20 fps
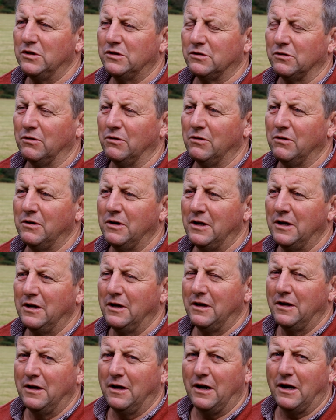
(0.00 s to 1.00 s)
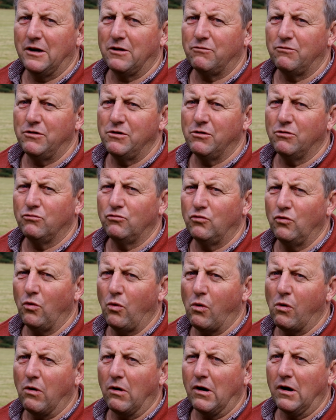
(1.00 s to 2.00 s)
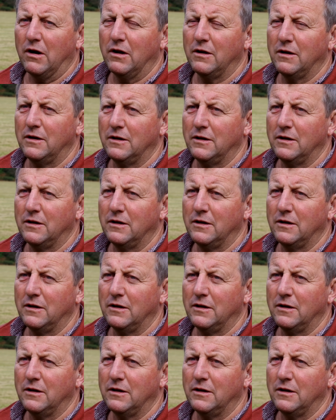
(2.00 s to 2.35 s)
whistle and a real roar.